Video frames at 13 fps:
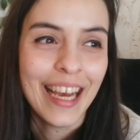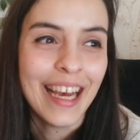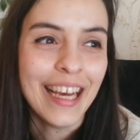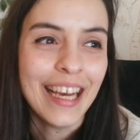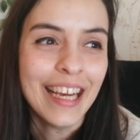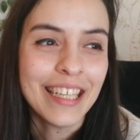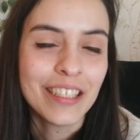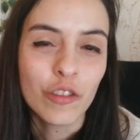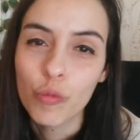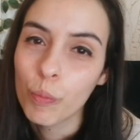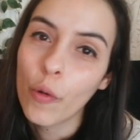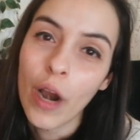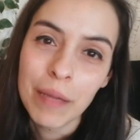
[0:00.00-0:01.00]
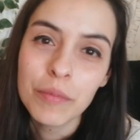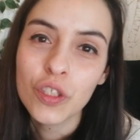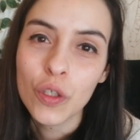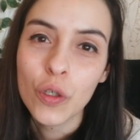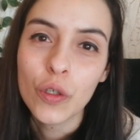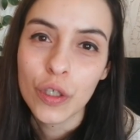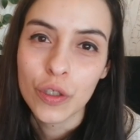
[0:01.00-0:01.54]
And Bram
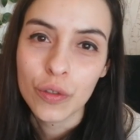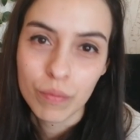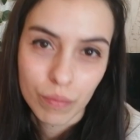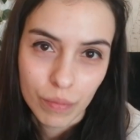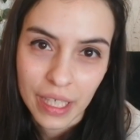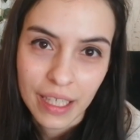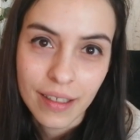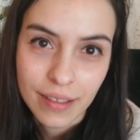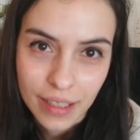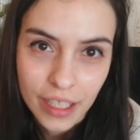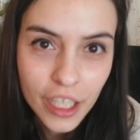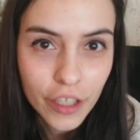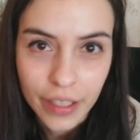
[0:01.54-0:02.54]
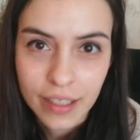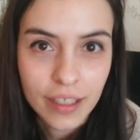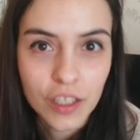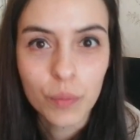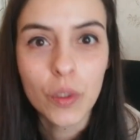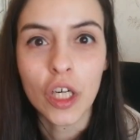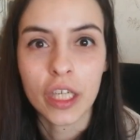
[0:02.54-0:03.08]
Stoker is here in
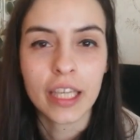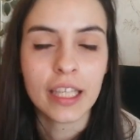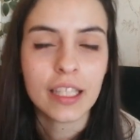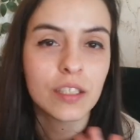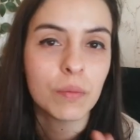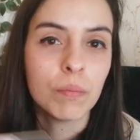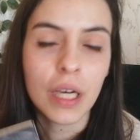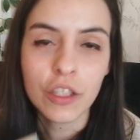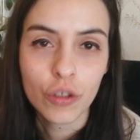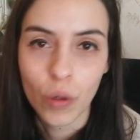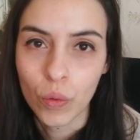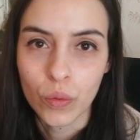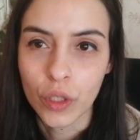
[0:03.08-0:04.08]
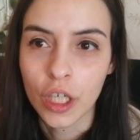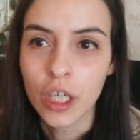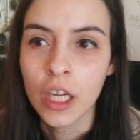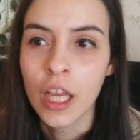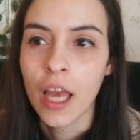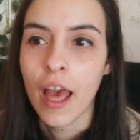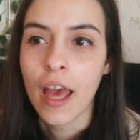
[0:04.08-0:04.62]
this book. He's much
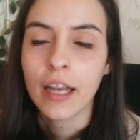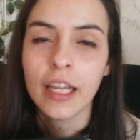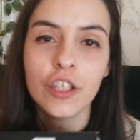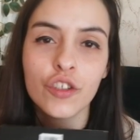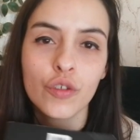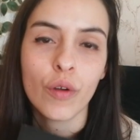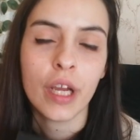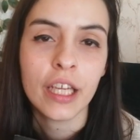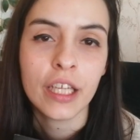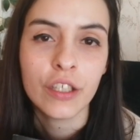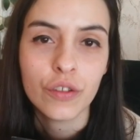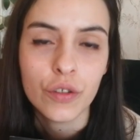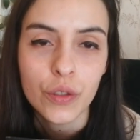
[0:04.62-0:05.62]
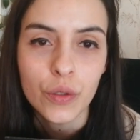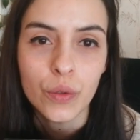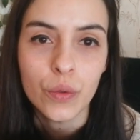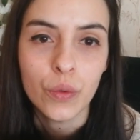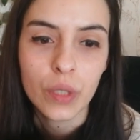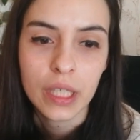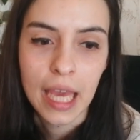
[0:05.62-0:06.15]
older and he's trying
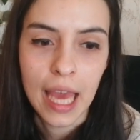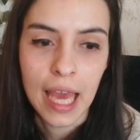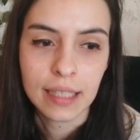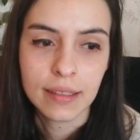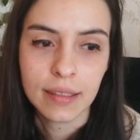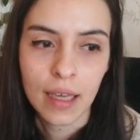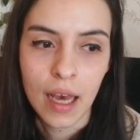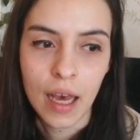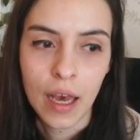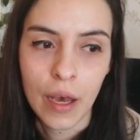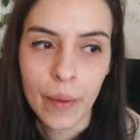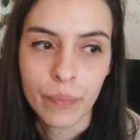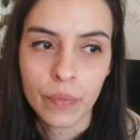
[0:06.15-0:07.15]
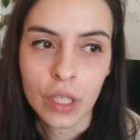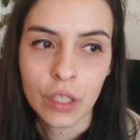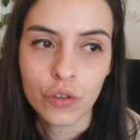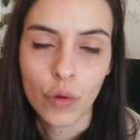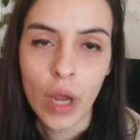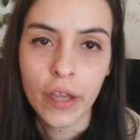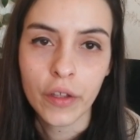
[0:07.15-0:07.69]
to get
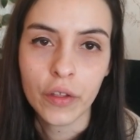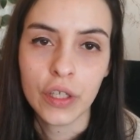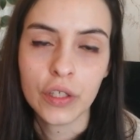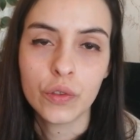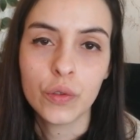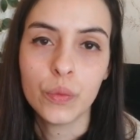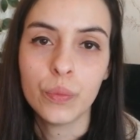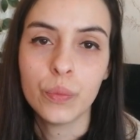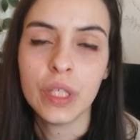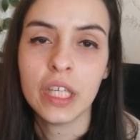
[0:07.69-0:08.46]
Dracula to